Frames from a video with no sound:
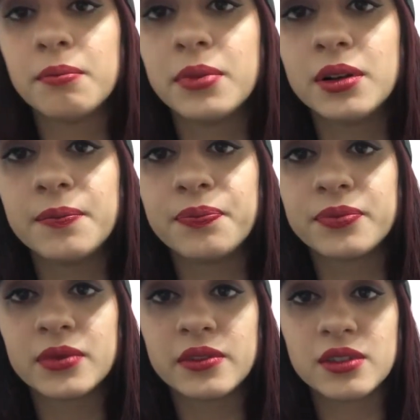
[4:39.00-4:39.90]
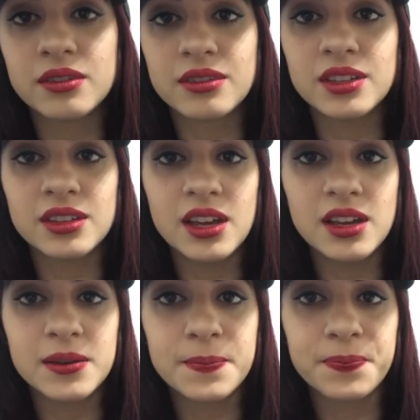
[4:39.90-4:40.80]
But if you could see
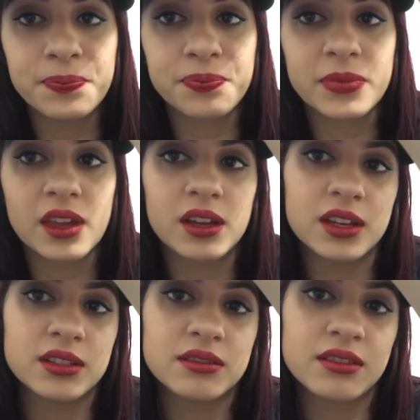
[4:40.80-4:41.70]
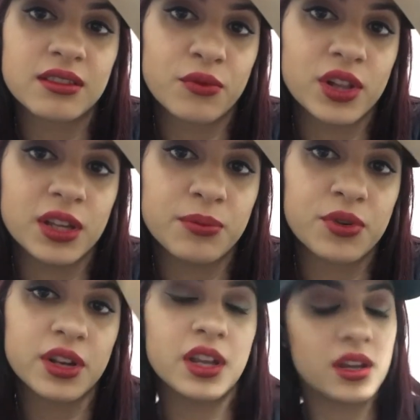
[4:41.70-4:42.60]
that, it's really
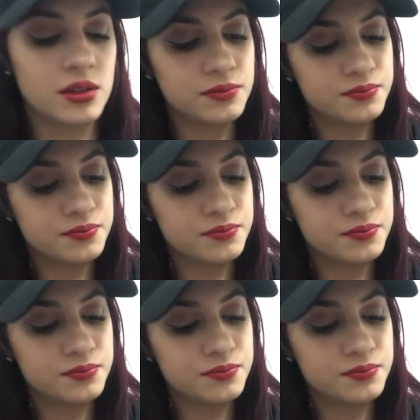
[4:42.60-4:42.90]
pretty.